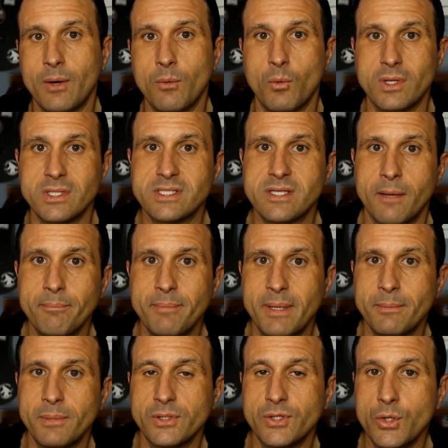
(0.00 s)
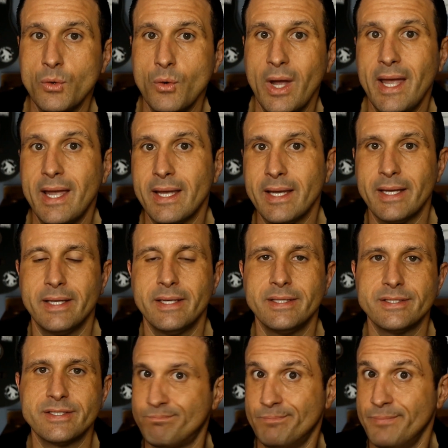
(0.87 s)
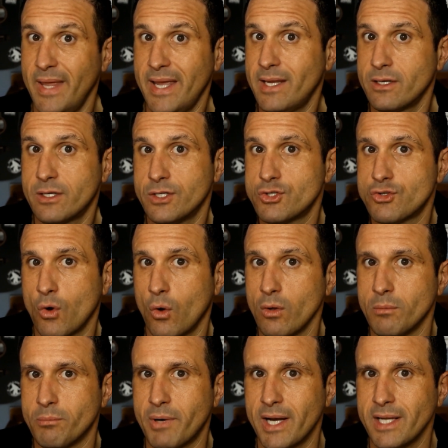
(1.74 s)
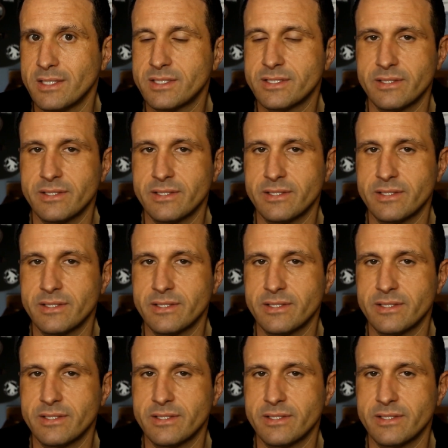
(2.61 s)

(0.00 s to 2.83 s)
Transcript: what some people do is they can control the price.